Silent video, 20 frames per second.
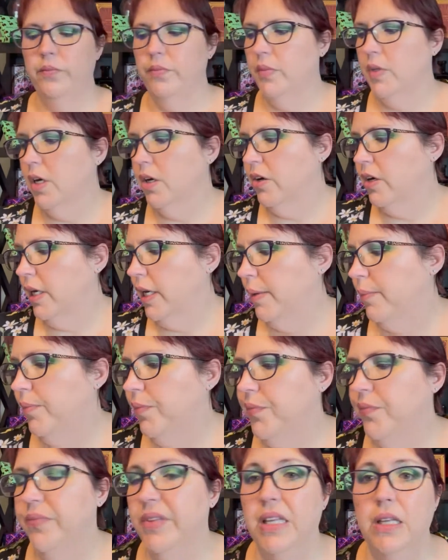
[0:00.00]
All right,
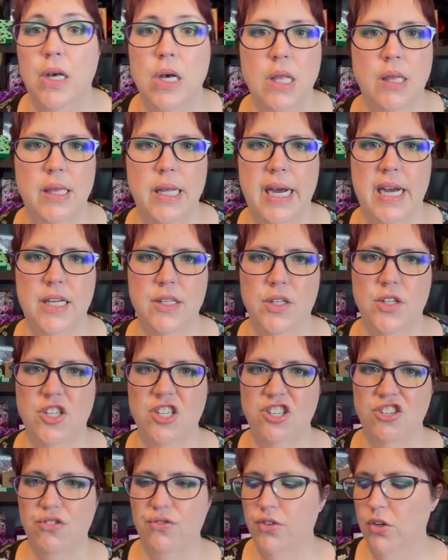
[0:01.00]
last
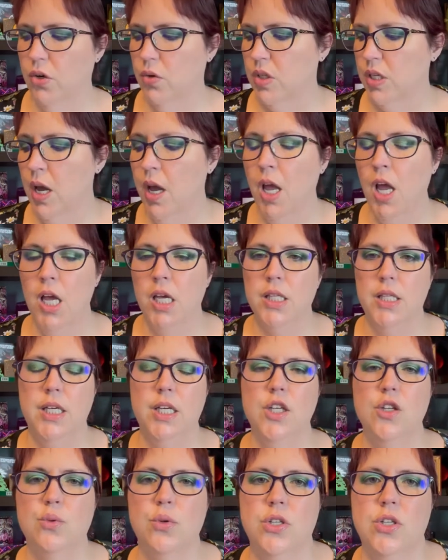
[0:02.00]
2, folks.
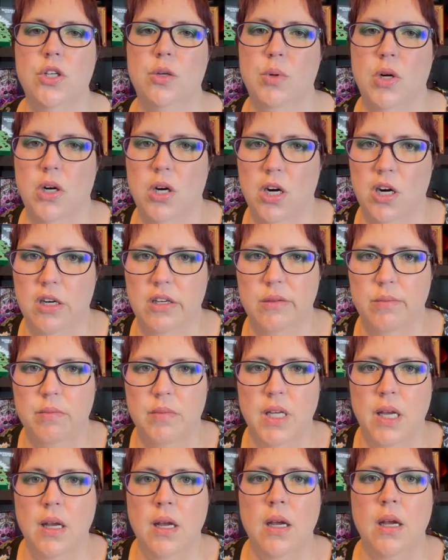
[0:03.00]
These were super hard
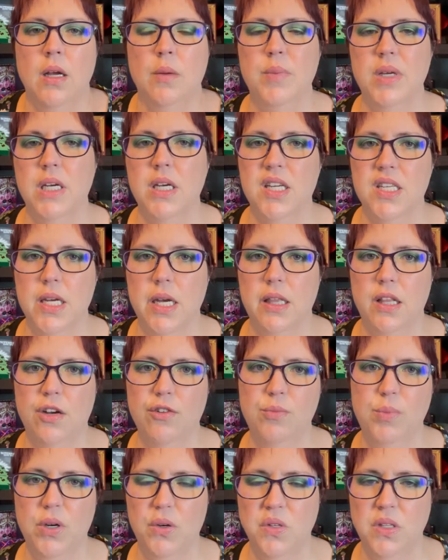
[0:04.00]
because I
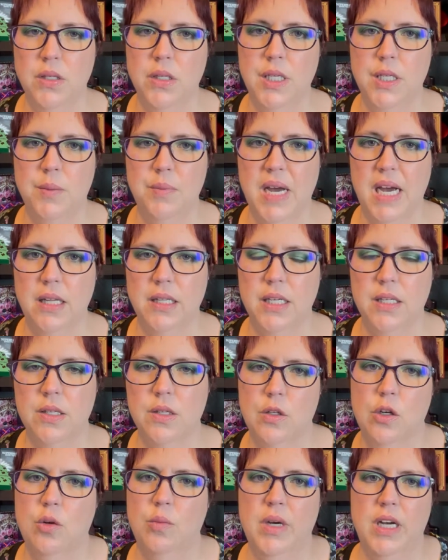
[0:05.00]
love both of these palettes
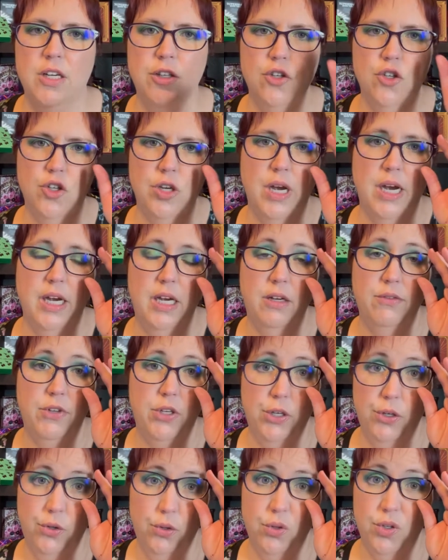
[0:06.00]
so much. I have
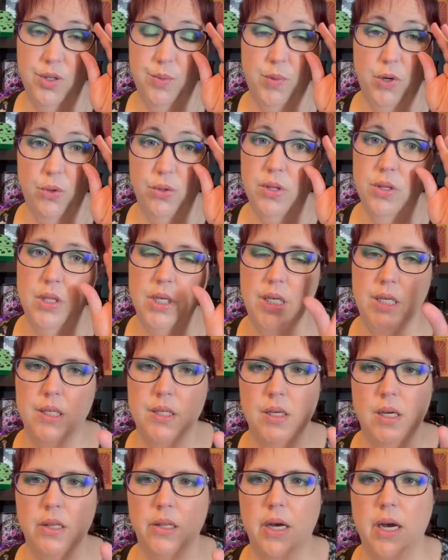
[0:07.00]
used both of these
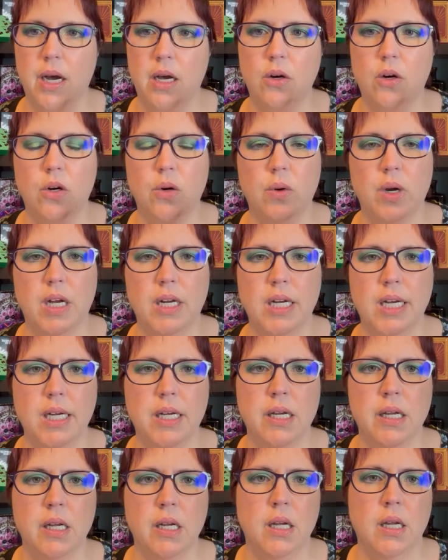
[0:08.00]
a lot already.
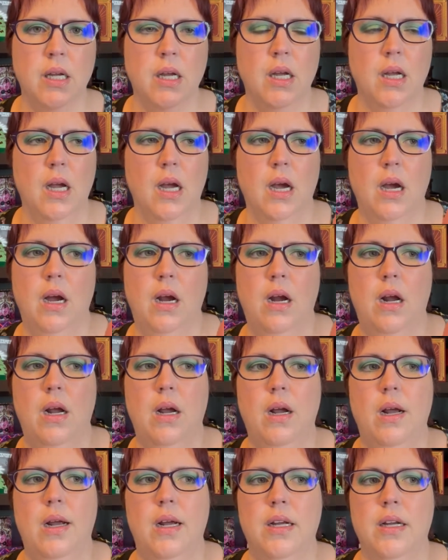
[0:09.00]

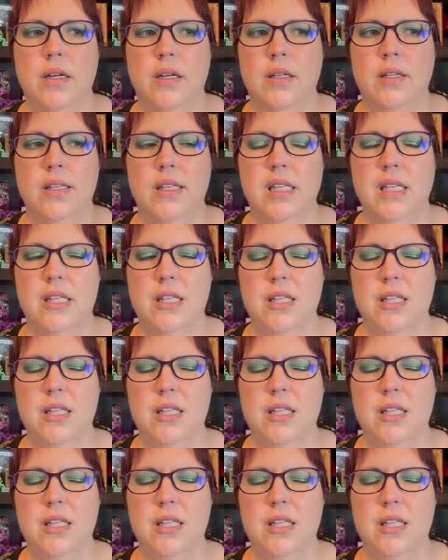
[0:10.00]
And